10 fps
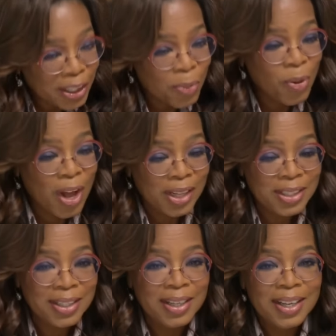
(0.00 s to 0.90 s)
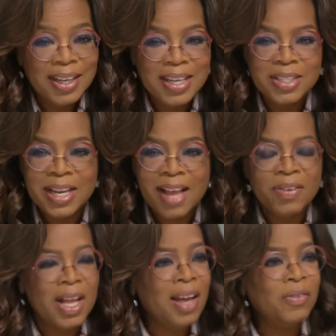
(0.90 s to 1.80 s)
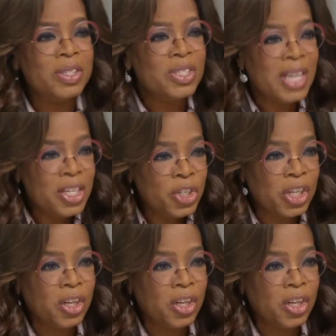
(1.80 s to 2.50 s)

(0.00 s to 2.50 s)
These friendships have been a source of support and